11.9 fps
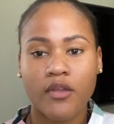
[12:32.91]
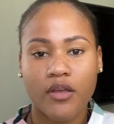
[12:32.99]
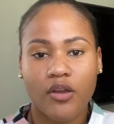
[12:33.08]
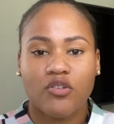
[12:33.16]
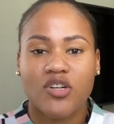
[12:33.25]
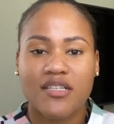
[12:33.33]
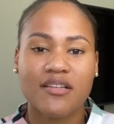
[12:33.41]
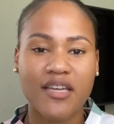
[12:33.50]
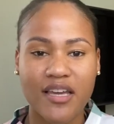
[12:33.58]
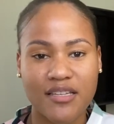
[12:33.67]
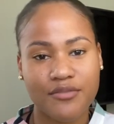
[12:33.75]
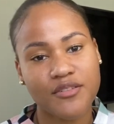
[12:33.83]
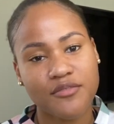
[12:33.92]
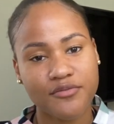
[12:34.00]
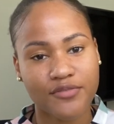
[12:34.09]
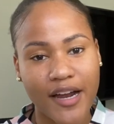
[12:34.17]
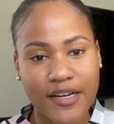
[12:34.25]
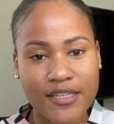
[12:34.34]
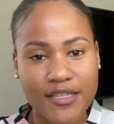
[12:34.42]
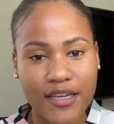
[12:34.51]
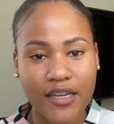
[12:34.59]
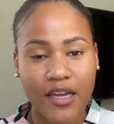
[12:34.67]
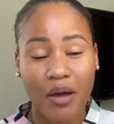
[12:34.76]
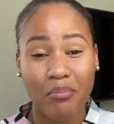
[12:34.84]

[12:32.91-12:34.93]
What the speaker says: you know, just in case I feel fancy.